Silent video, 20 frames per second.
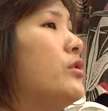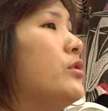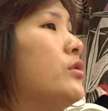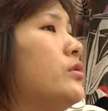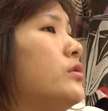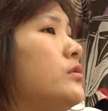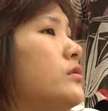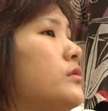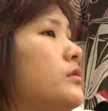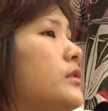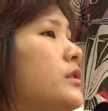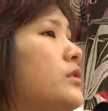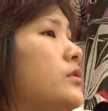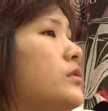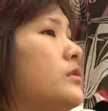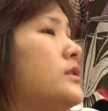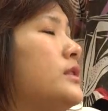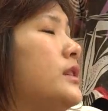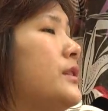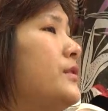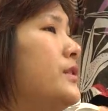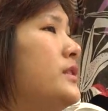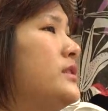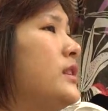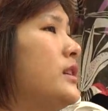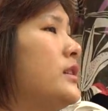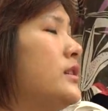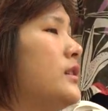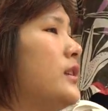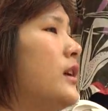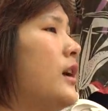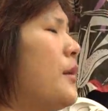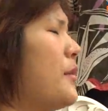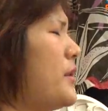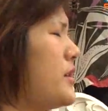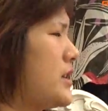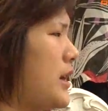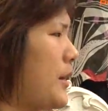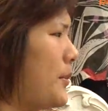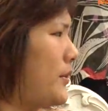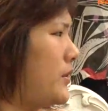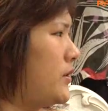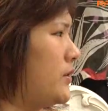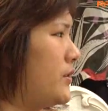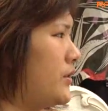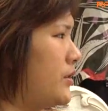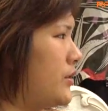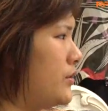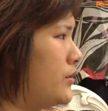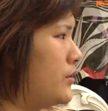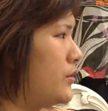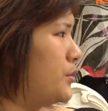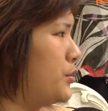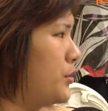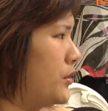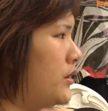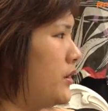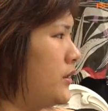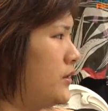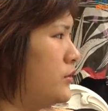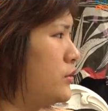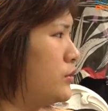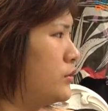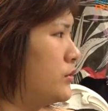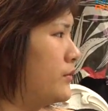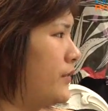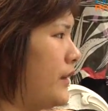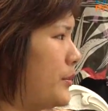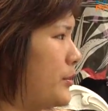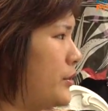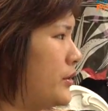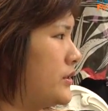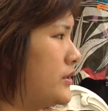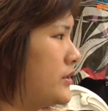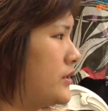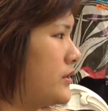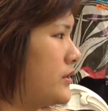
you first started, how much capital did you put into Fabrix?